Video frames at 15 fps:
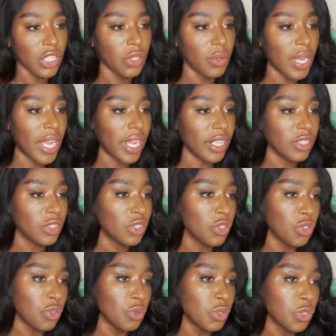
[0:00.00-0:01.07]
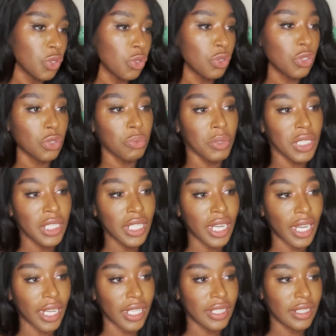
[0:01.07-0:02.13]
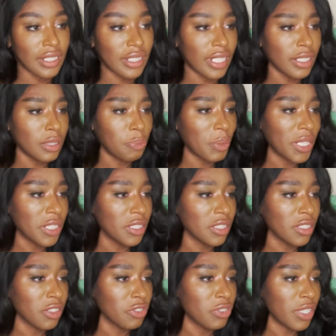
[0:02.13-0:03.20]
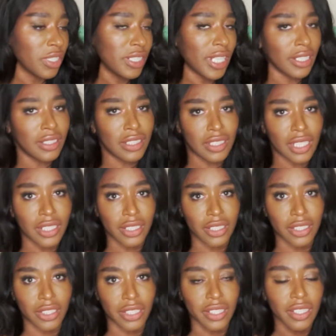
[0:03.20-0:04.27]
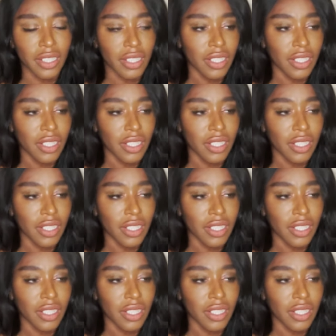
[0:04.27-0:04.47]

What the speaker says: added to social media and sent pictures of their dead sister,